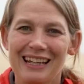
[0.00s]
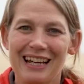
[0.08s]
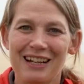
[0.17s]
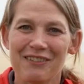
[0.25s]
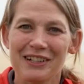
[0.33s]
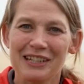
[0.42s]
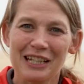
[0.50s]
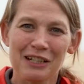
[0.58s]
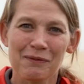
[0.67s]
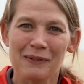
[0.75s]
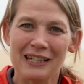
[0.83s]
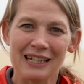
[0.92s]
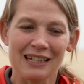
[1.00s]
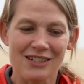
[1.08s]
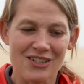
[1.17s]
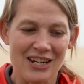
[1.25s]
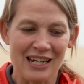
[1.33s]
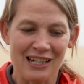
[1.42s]
Everything we
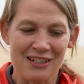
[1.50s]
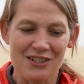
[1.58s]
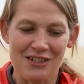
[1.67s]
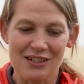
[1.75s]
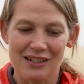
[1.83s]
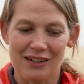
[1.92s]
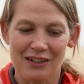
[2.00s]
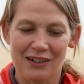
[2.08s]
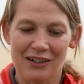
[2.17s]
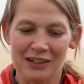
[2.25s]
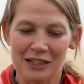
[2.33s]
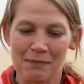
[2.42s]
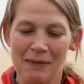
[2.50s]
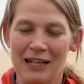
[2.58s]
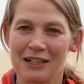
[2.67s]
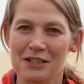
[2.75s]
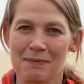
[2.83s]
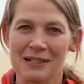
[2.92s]
change on the
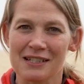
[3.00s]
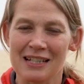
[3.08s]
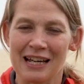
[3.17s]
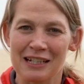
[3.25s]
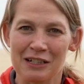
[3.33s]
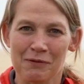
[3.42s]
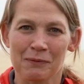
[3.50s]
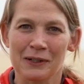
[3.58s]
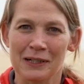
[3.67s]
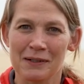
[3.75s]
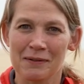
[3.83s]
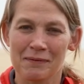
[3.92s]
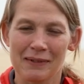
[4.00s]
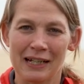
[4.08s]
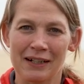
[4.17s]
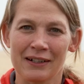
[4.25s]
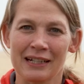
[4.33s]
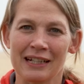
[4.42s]
management side in one
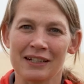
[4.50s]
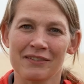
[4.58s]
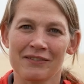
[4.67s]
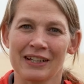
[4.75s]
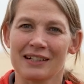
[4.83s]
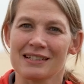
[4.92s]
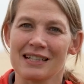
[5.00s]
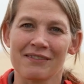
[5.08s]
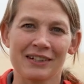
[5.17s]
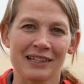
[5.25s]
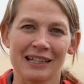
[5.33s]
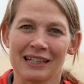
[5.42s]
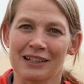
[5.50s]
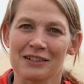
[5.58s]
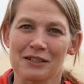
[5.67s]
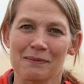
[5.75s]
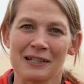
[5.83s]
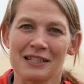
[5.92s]
area affects everything
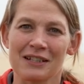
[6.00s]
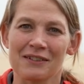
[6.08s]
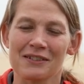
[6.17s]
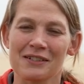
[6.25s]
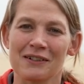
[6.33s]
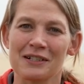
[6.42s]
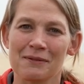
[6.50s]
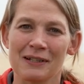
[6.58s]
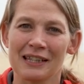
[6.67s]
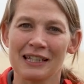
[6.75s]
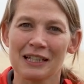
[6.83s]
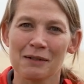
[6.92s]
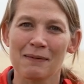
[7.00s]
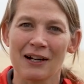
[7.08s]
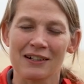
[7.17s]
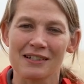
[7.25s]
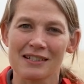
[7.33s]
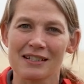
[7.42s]
else we do. So as we think
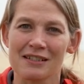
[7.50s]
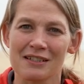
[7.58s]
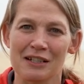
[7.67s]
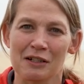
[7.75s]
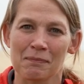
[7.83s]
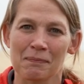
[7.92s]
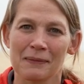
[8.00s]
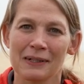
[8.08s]
about a system,